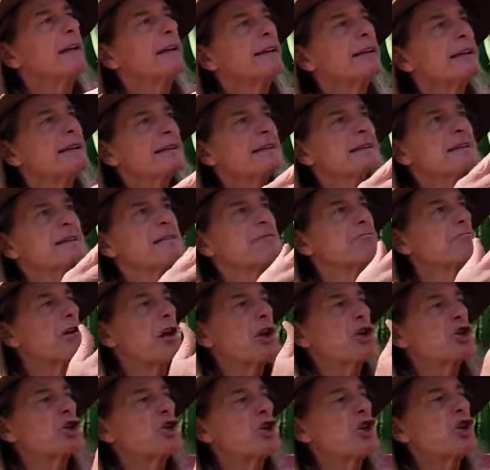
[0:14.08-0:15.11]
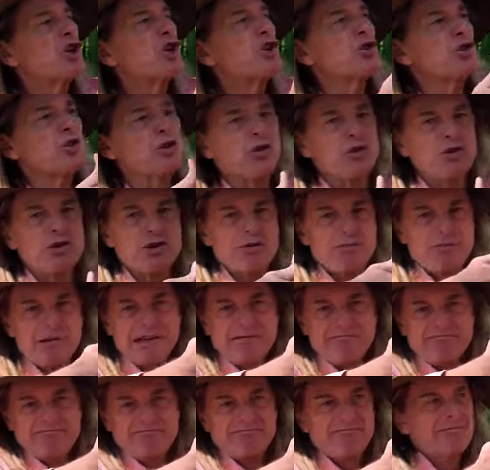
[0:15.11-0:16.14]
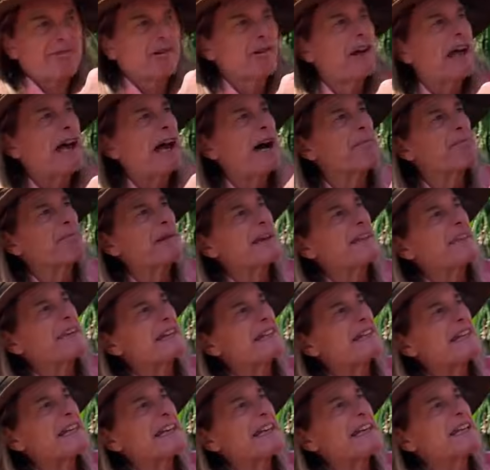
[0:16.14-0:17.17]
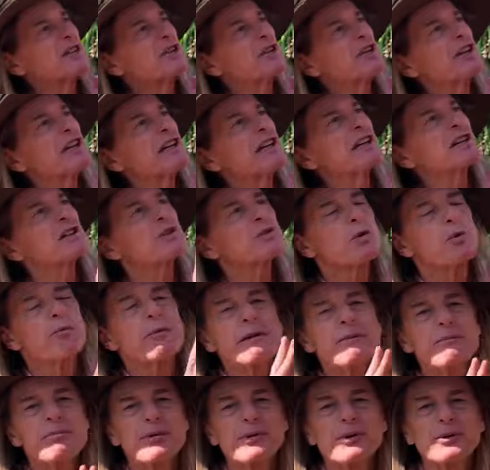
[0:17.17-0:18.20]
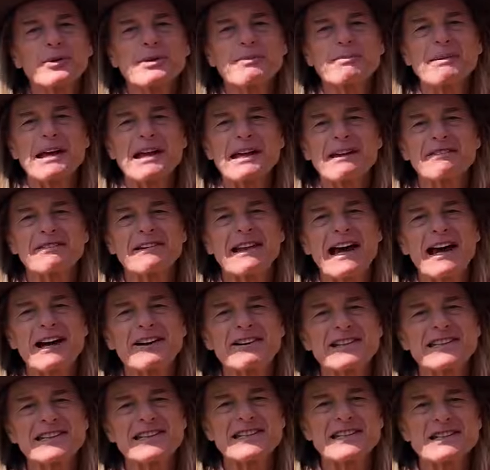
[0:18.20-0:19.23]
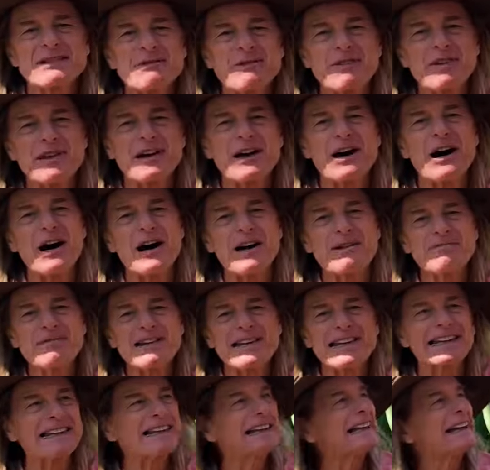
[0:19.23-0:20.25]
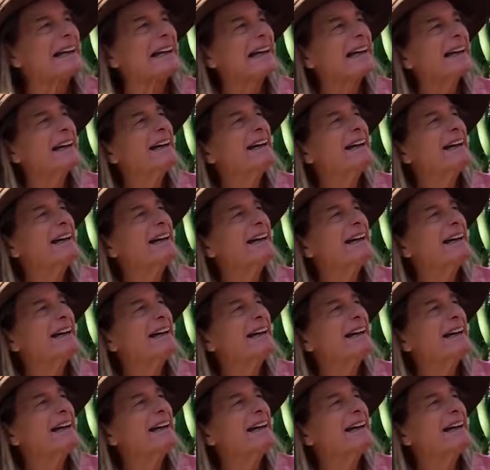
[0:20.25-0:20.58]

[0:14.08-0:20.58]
It's huge. I mean, look how big this thing is. You need a swimming pool to make a flower essence of the Gymea Lily.